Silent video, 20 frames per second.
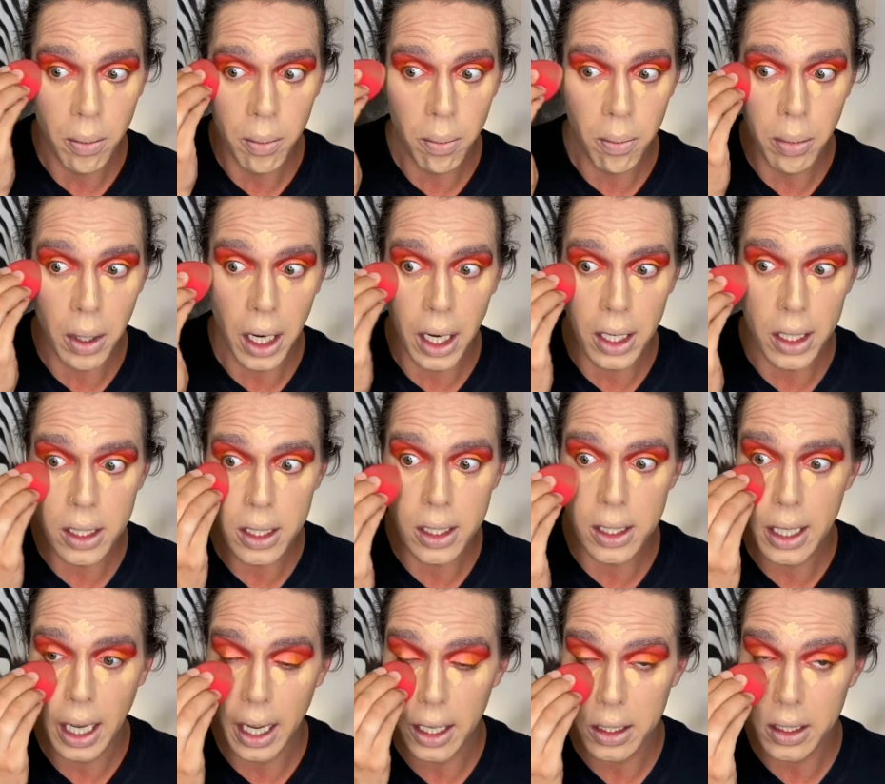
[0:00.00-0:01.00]
but it
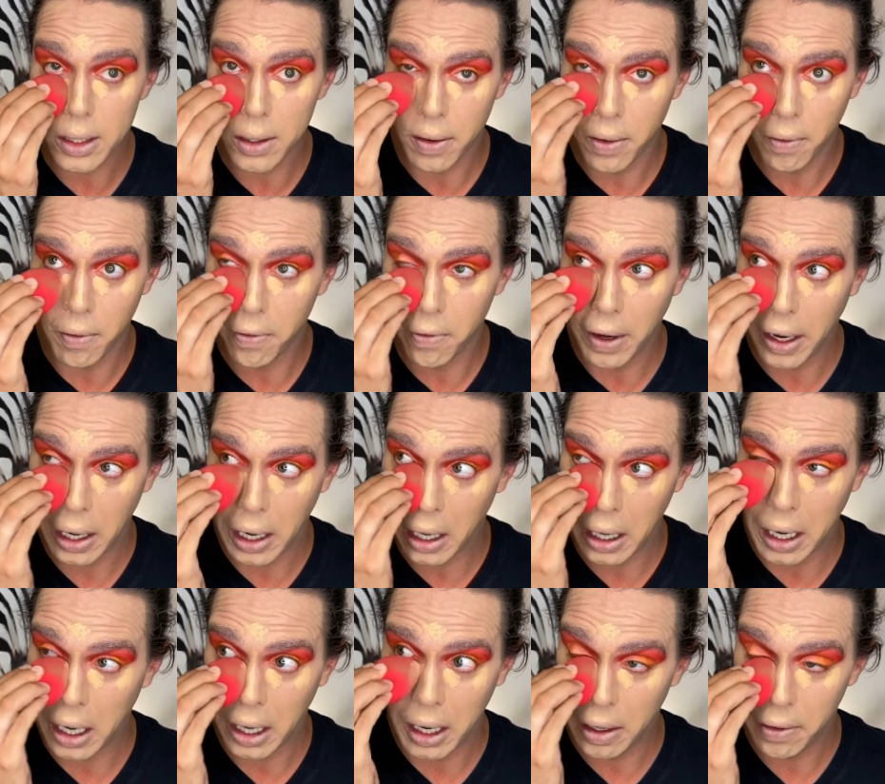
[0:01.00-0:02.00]
sets
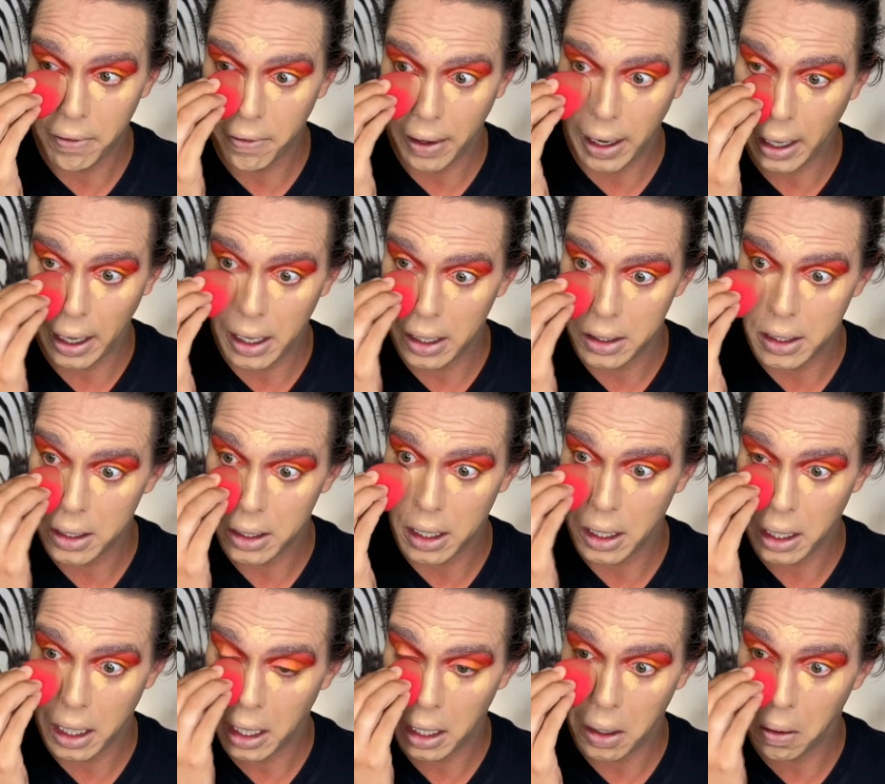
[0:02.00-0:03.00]
very fast.
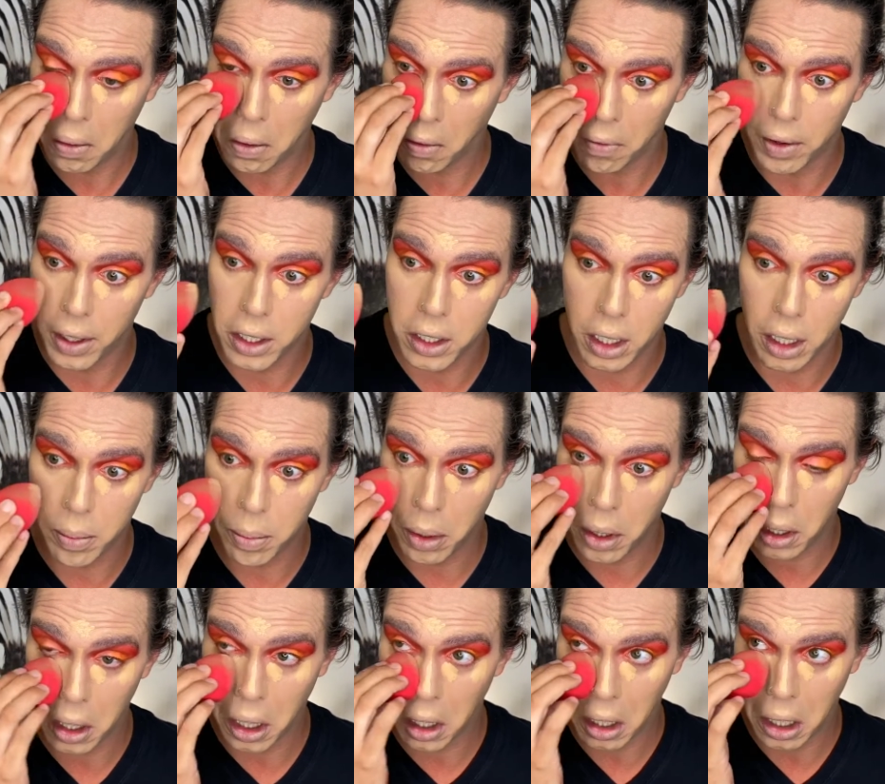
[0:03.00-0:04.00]
I don't know if I should have
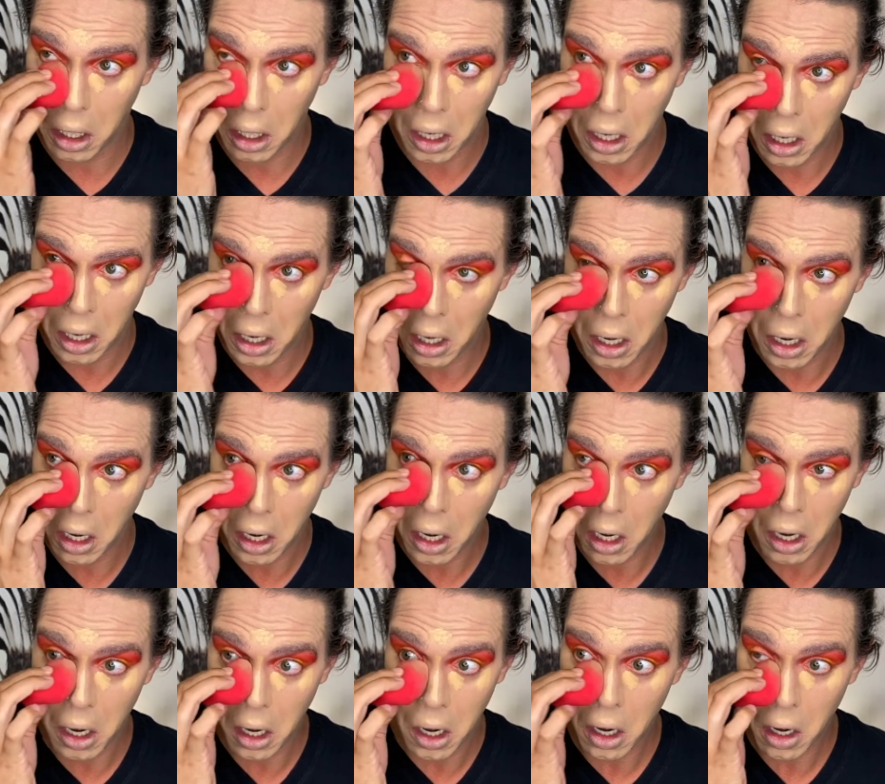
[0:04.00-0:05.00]
put it
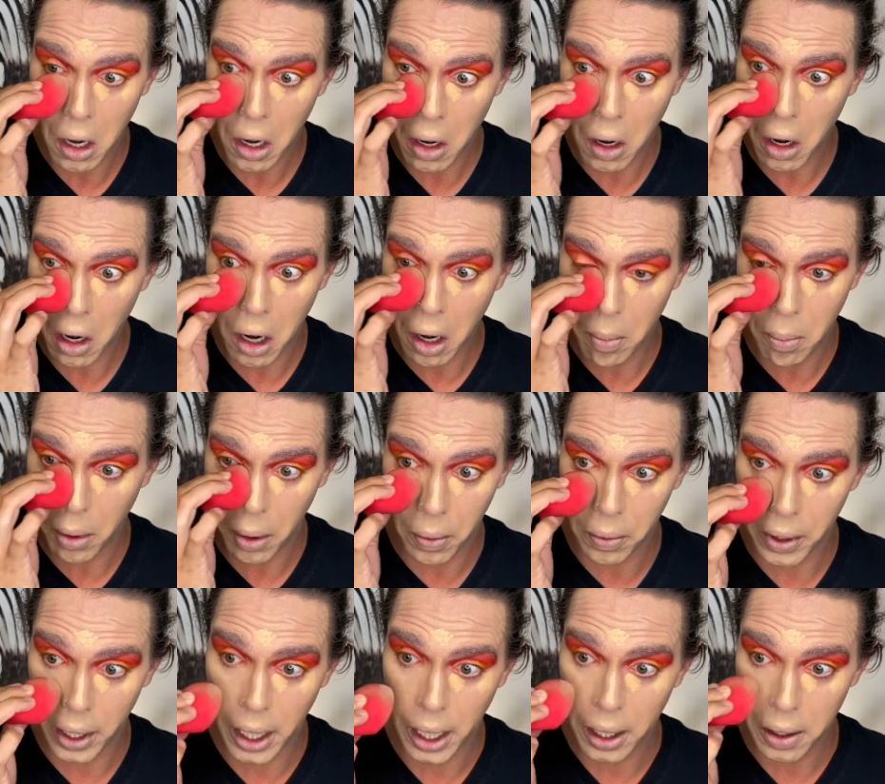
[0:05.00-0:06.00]
on
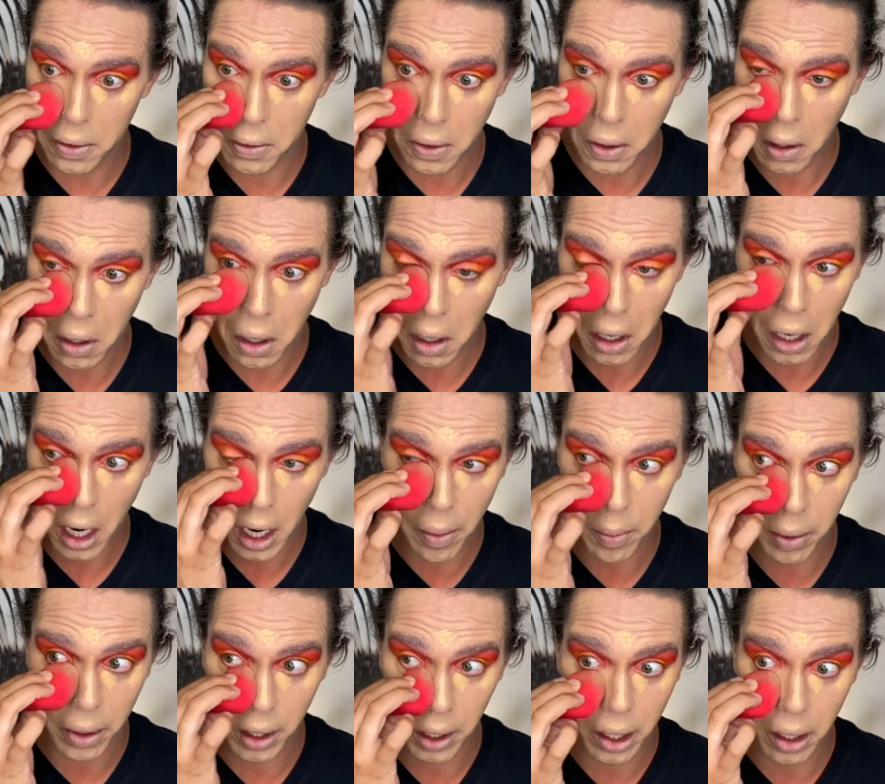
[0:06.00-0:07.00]
both eyes. I
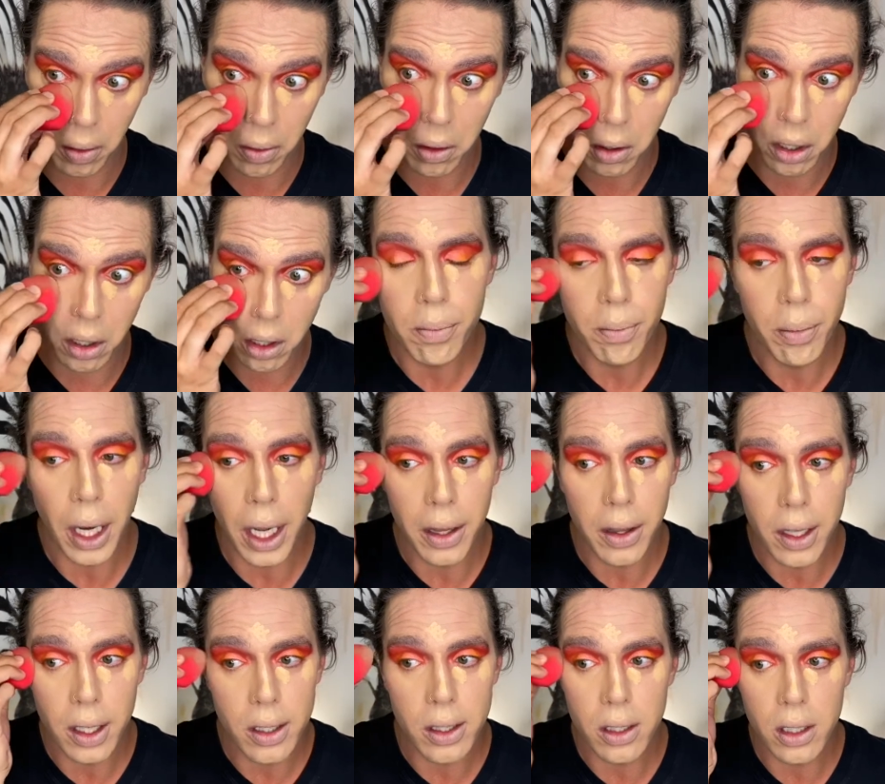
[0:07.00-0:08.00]
really don't. But
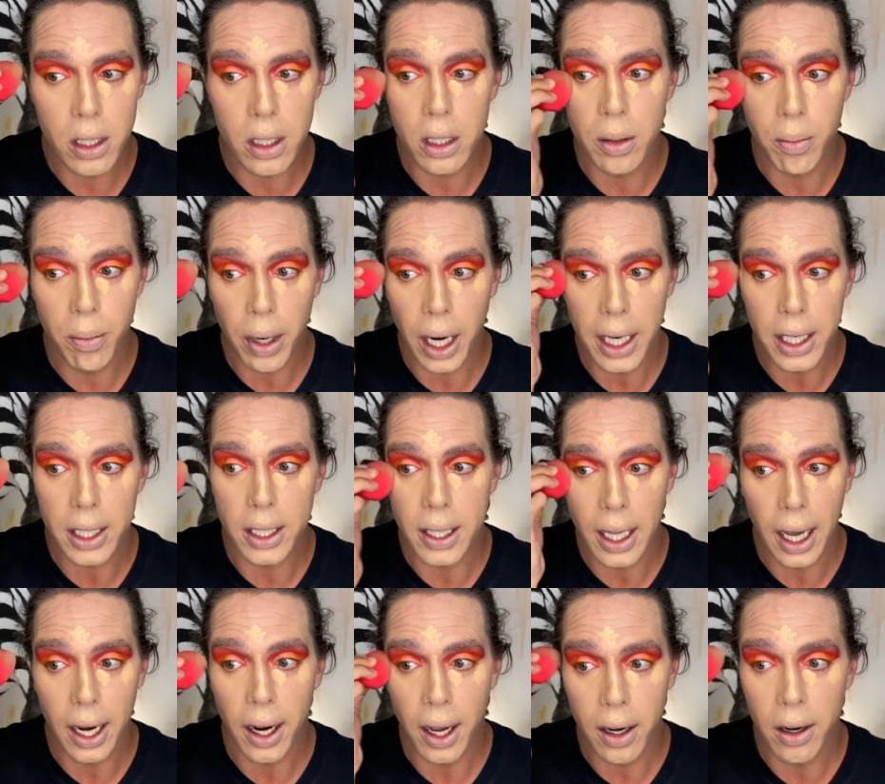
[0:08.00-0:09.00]
this is just to brighten
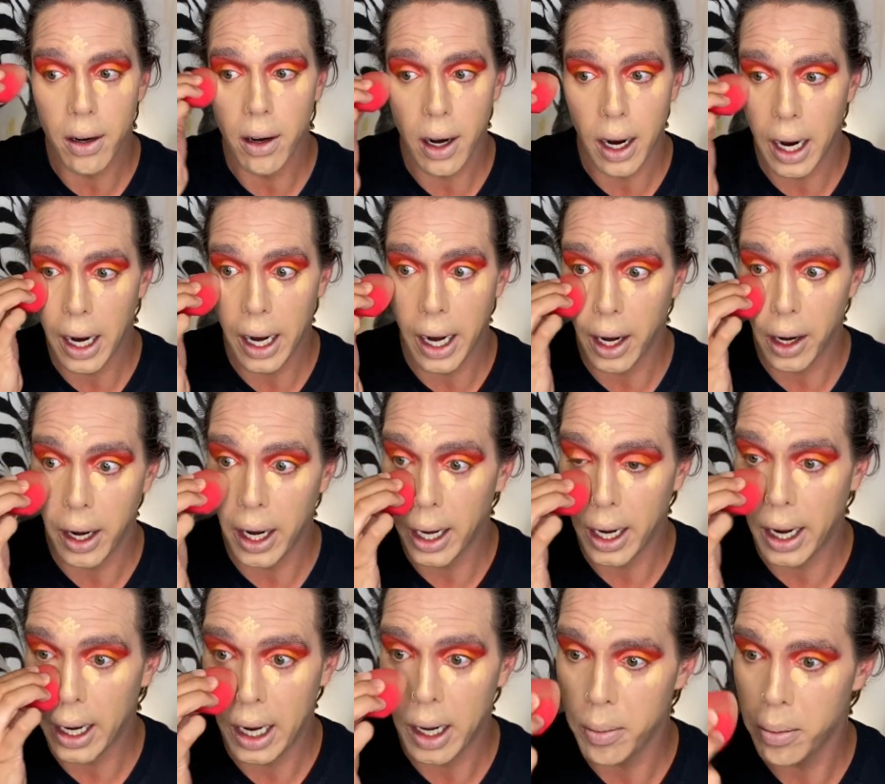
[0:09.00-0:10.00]
that under eye area
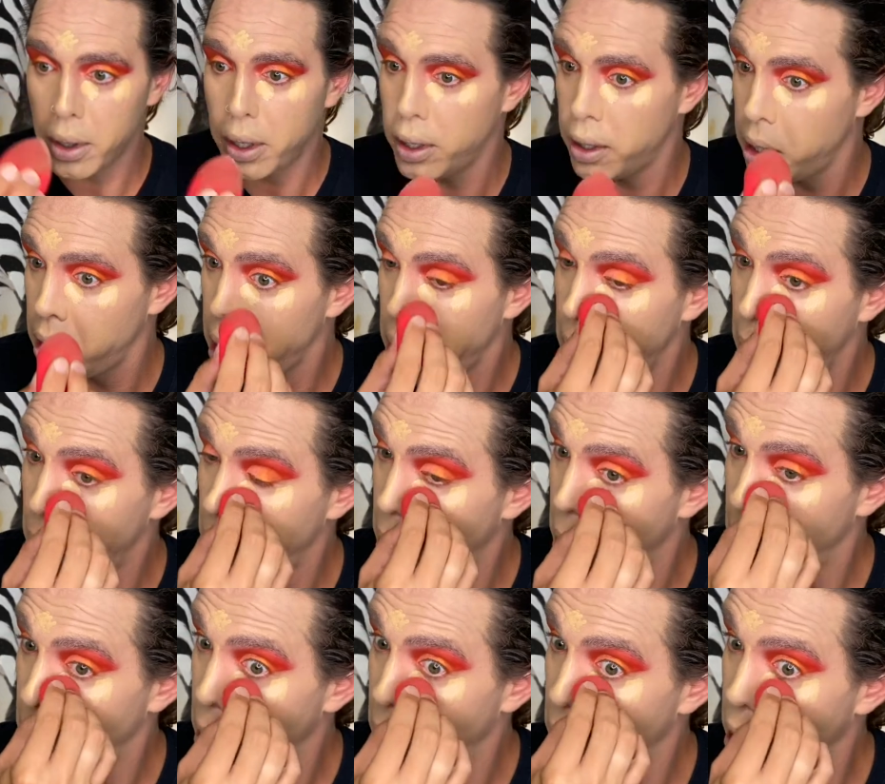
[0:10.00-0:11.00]
up
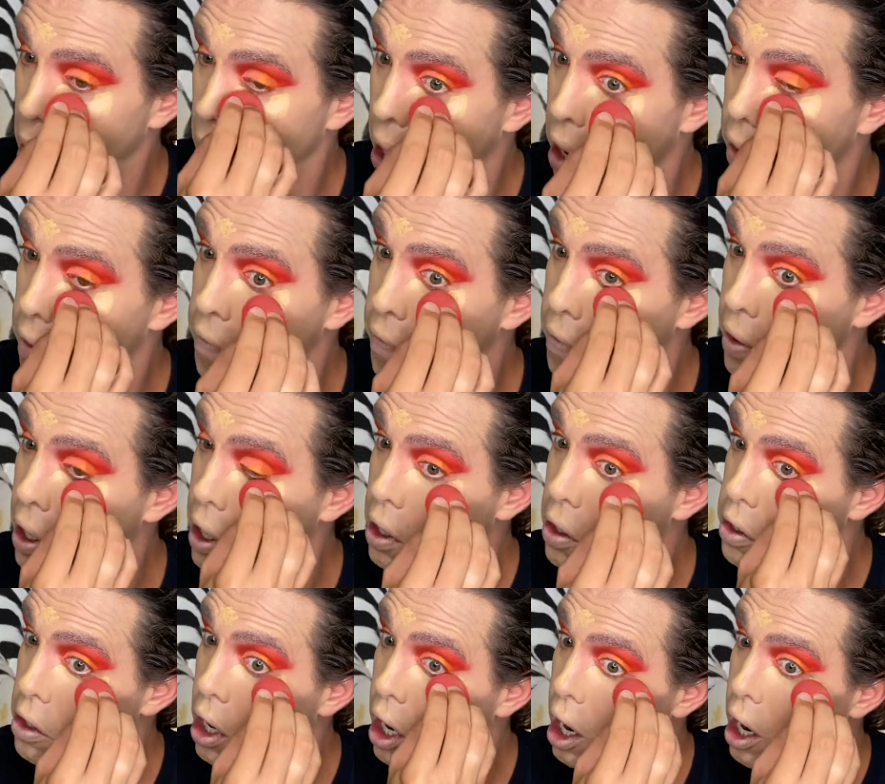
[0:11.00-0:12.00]
and
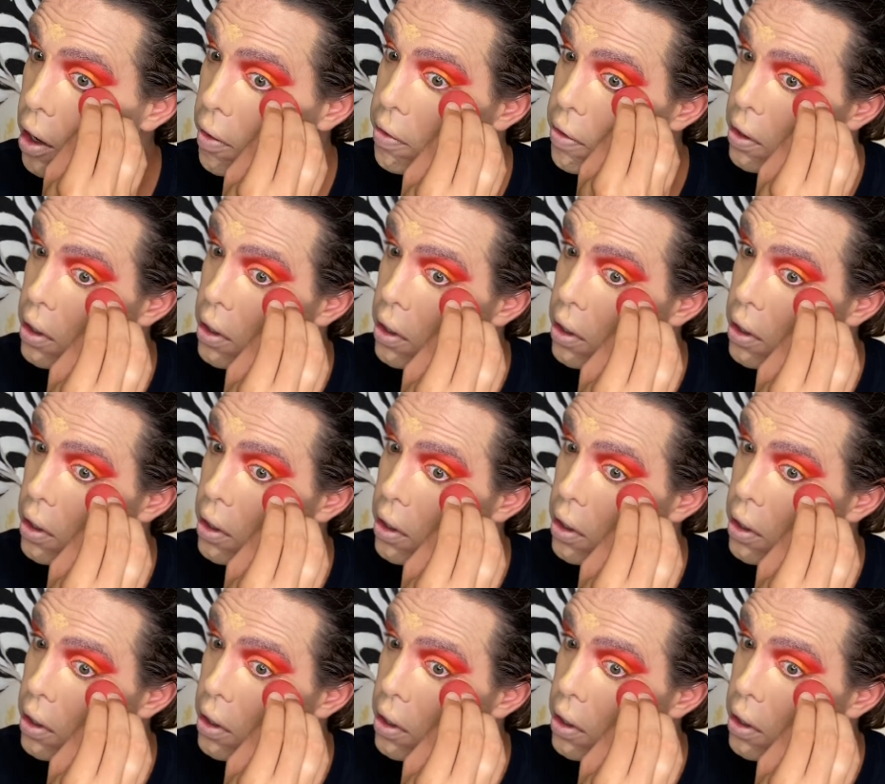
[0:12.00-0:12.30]
finish off